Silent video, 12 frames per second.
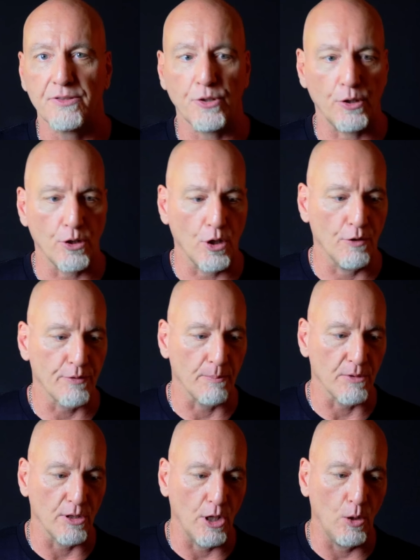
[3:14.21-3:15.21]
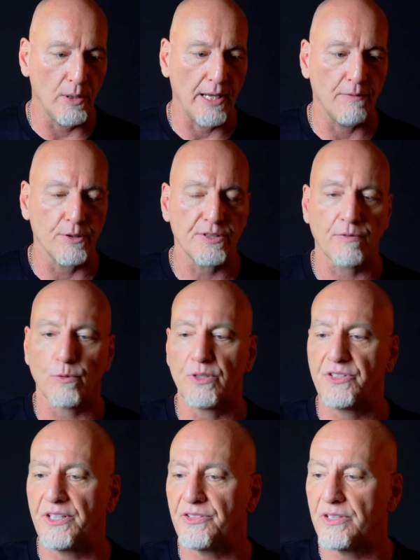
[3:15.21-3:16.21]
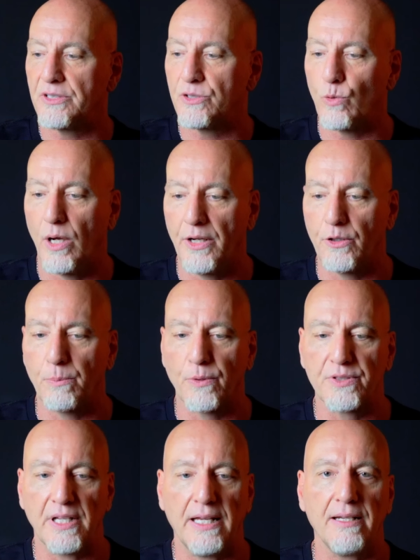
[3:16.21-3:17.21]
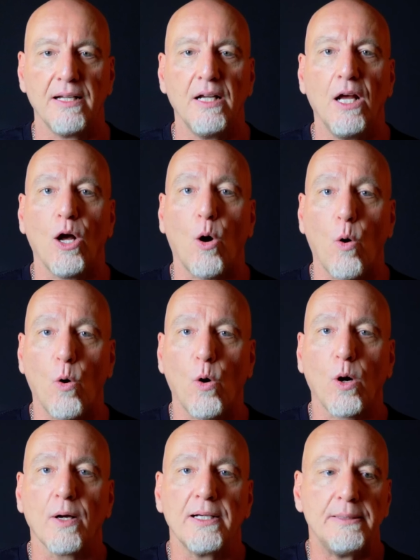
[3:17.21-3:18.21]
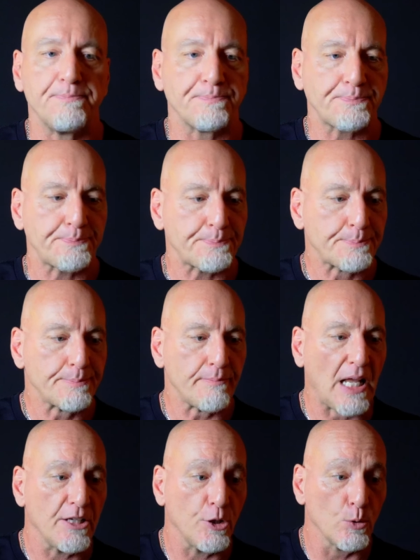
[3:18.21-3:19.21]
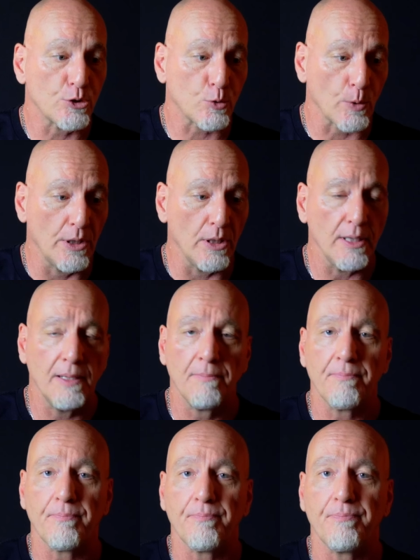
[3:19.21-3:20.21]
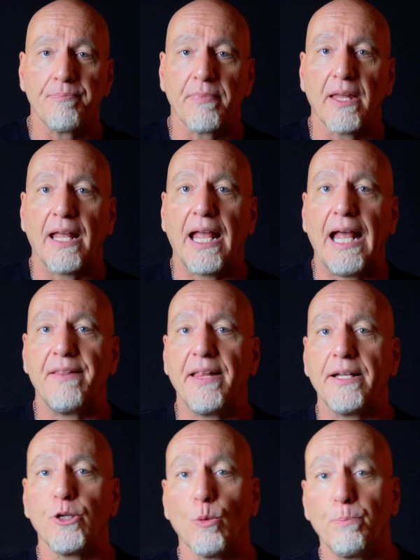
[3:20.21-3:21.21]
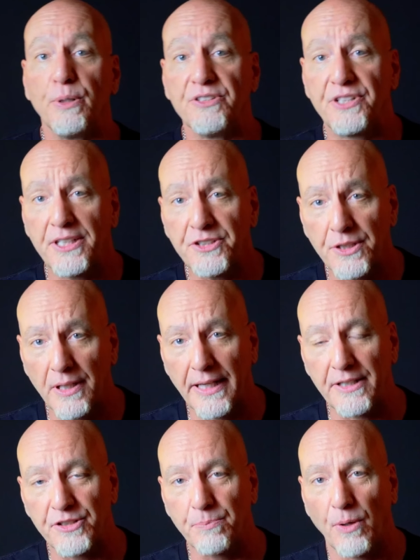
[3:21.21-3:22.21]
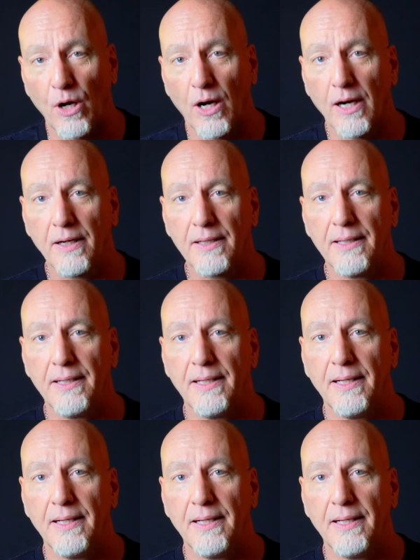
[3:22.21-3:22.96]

So you go from low levels of resistance to 100%, or you'll drill and then you'll positionally spar.